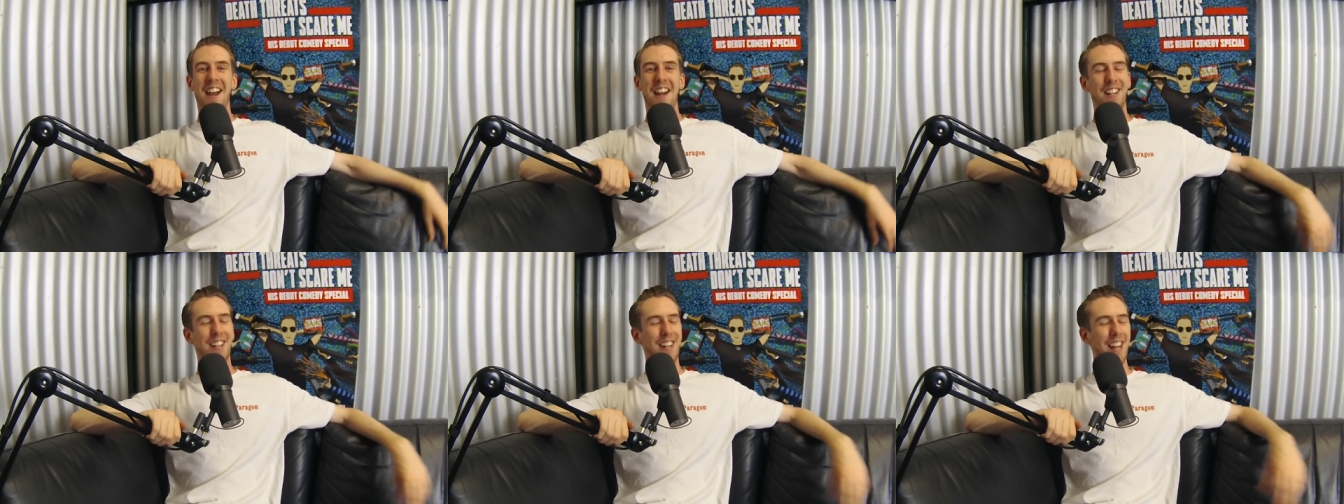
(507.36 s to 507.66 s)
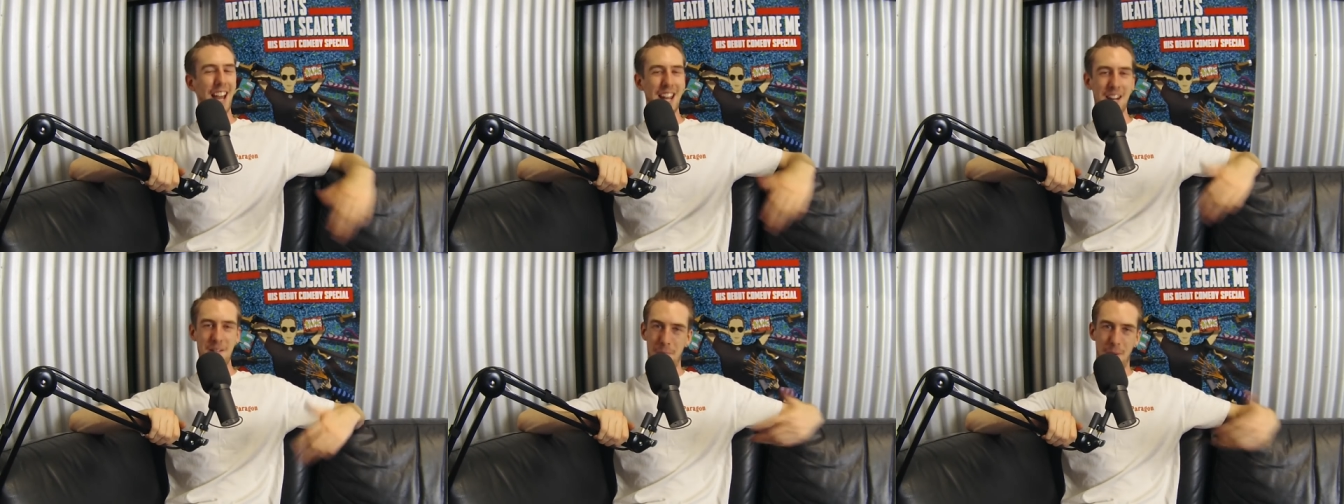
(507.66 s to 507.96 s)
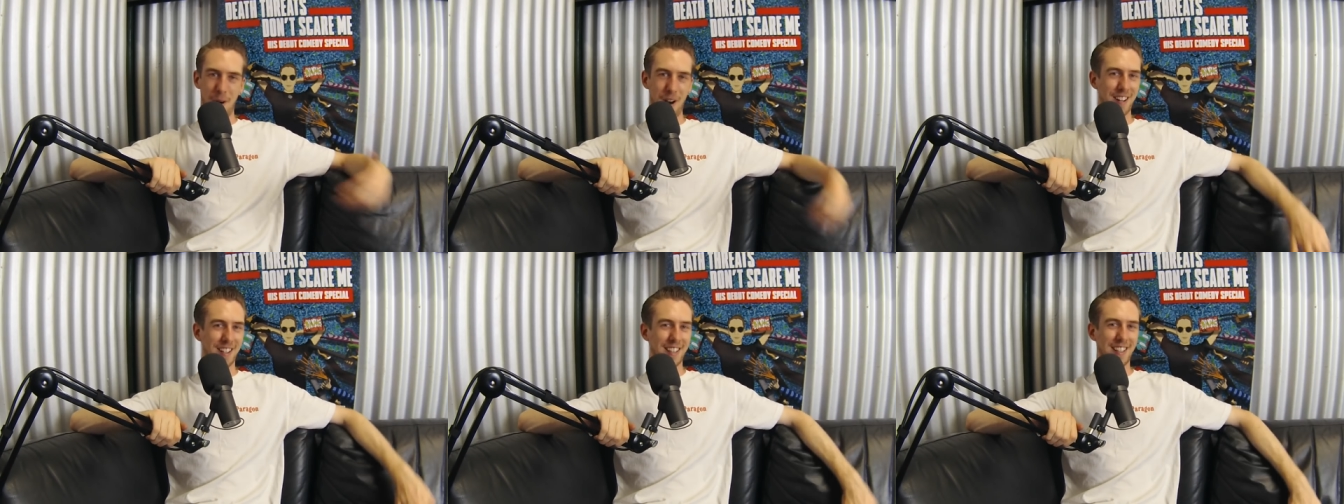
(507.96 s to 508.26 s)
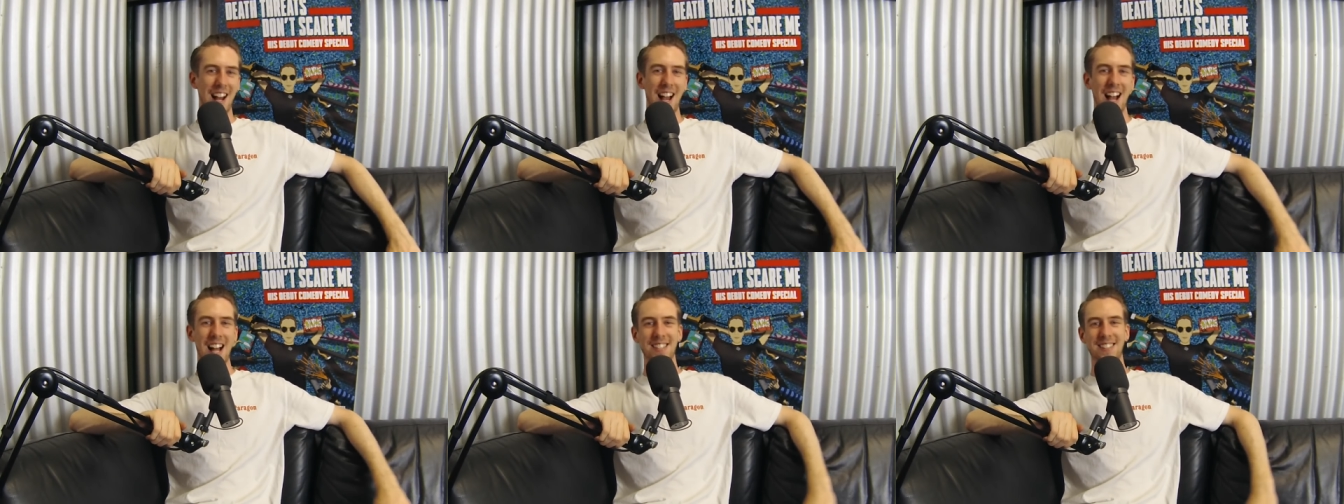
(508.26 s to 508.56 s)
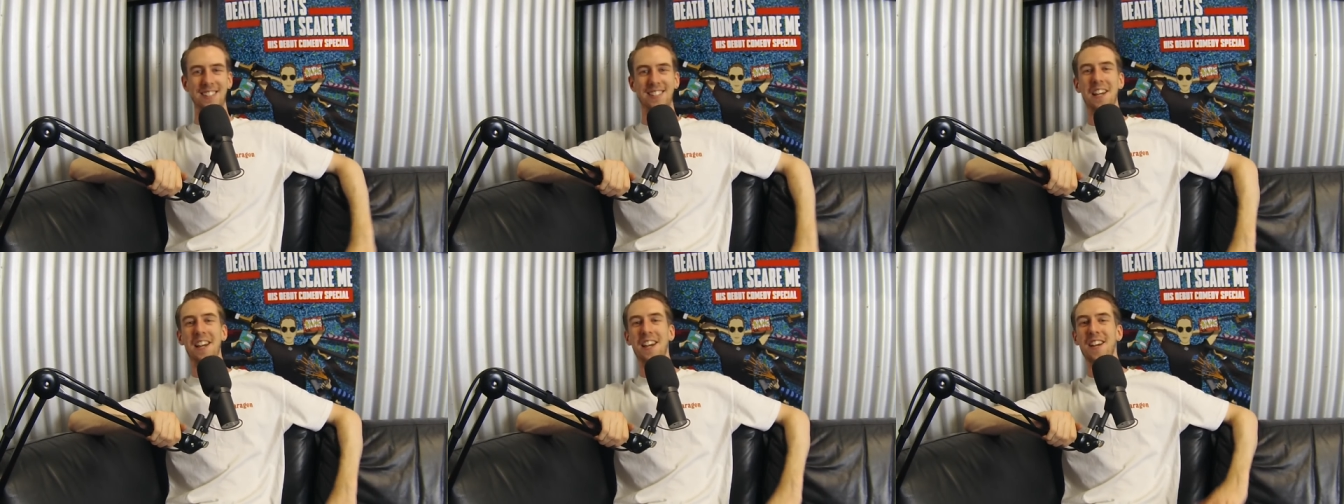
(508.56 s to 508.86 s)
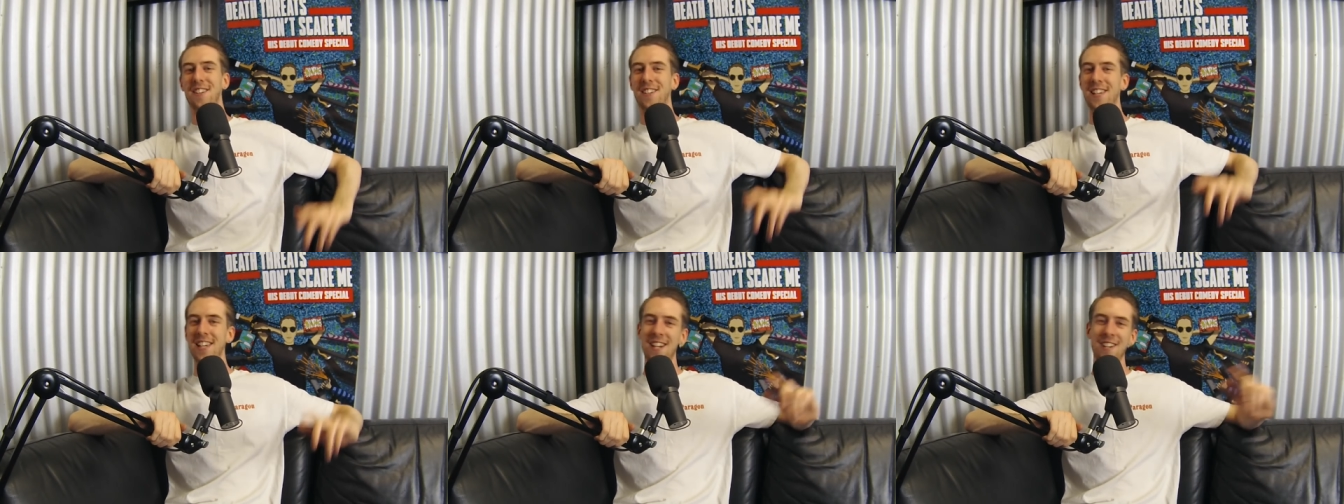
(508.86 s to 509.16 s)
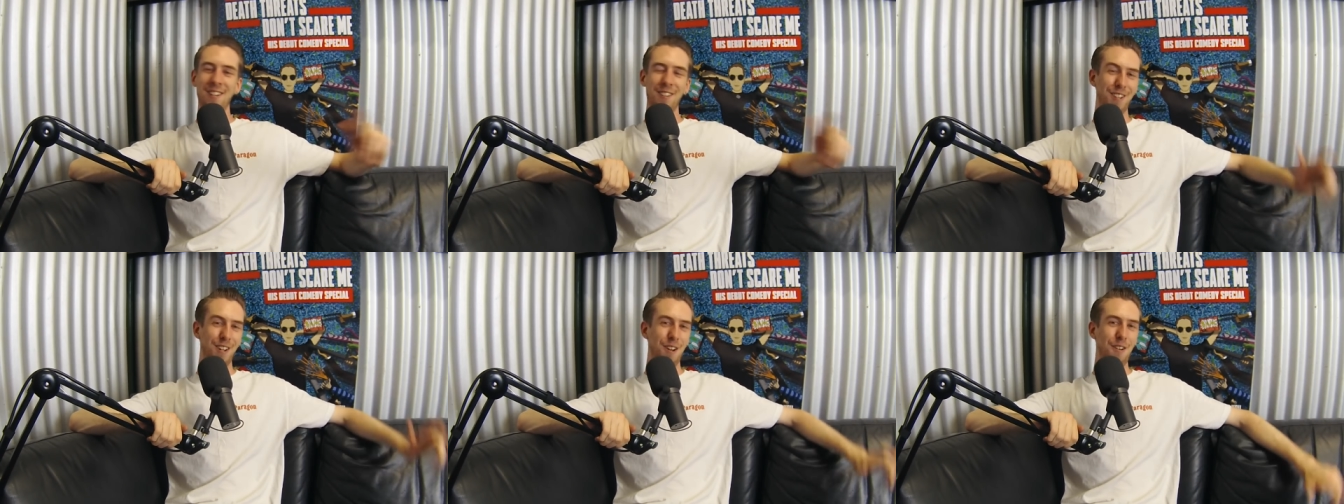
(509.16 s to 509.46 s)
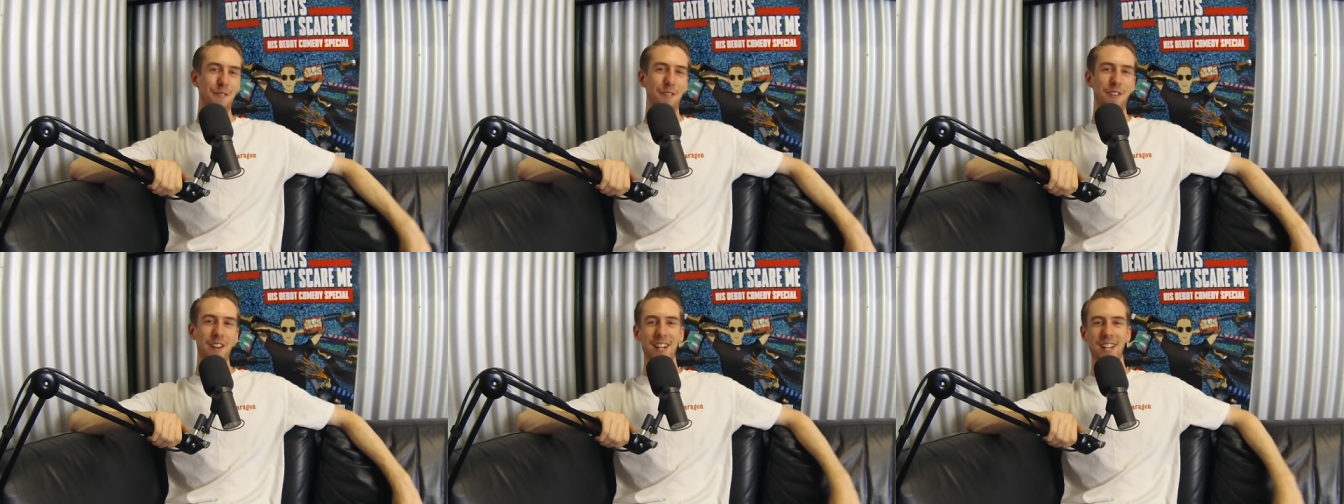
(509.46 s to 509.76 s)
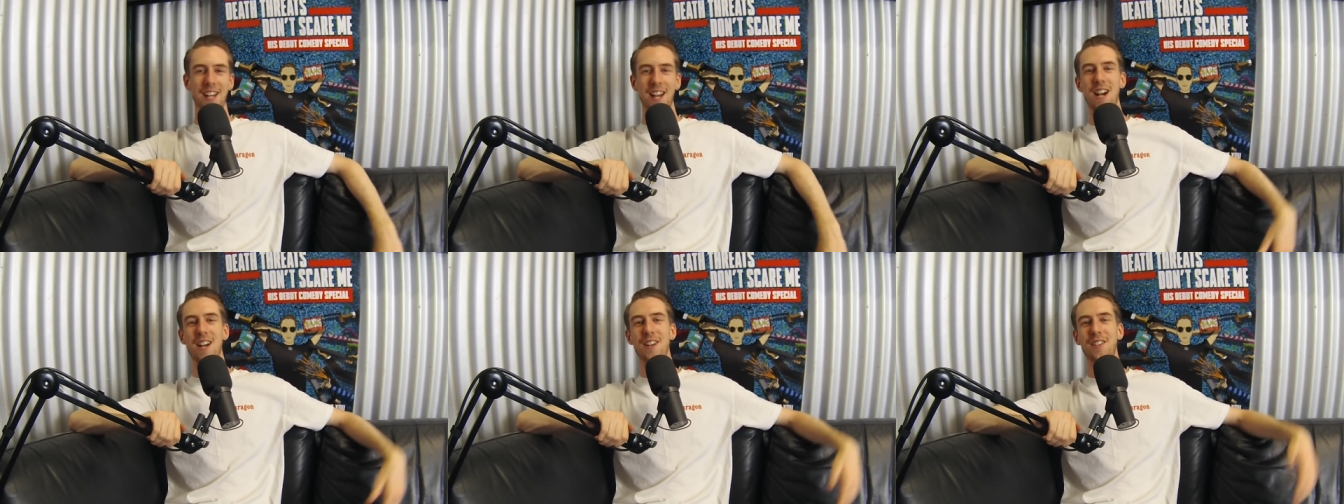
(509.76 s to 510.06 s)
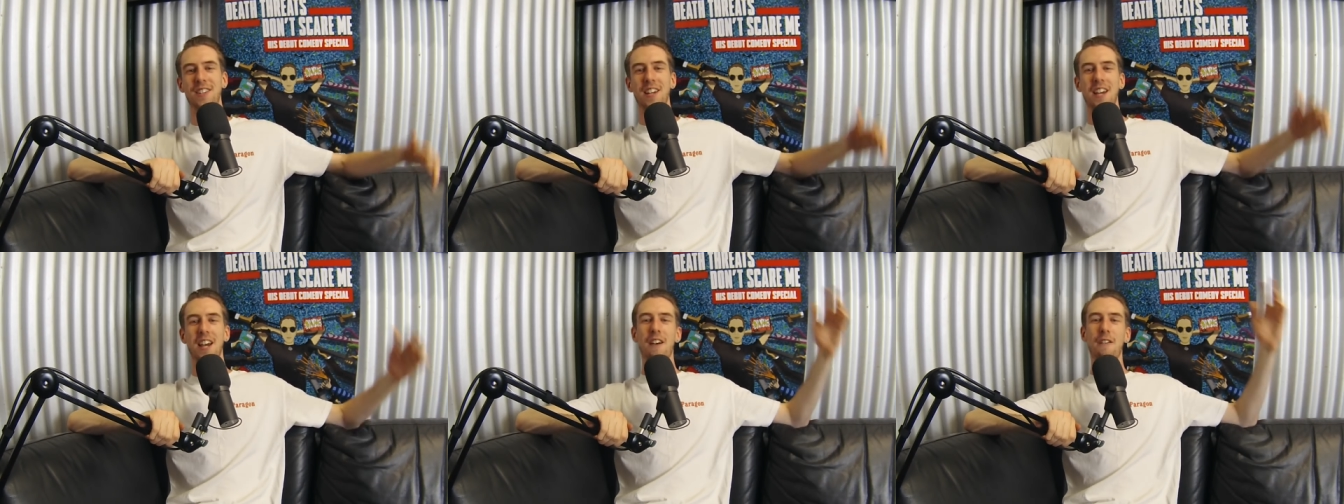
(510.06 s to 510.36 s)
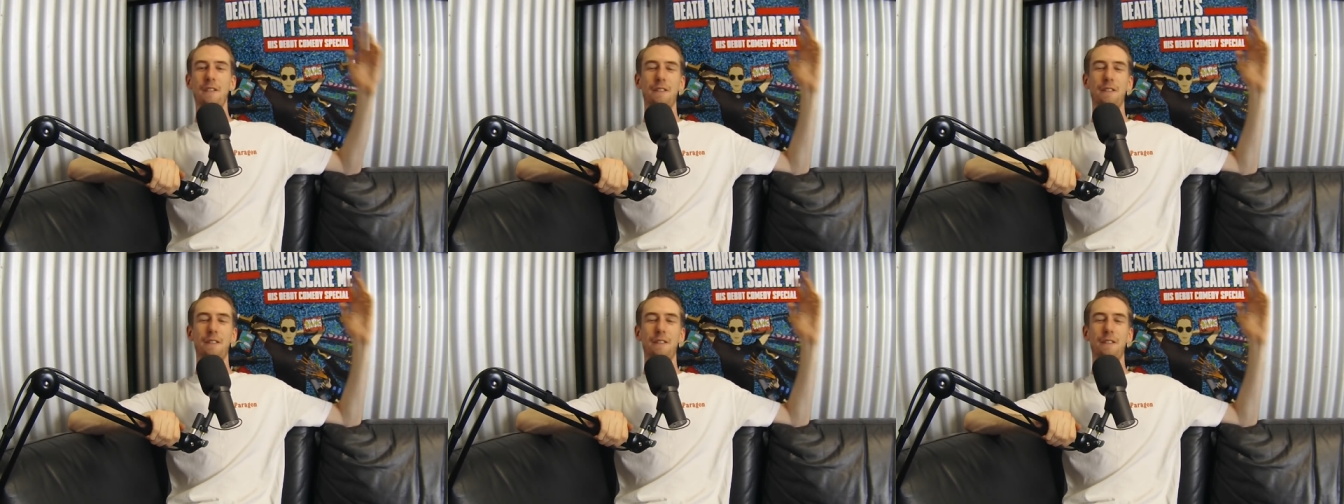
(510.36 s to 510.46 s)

Late podcast, didn't do videos,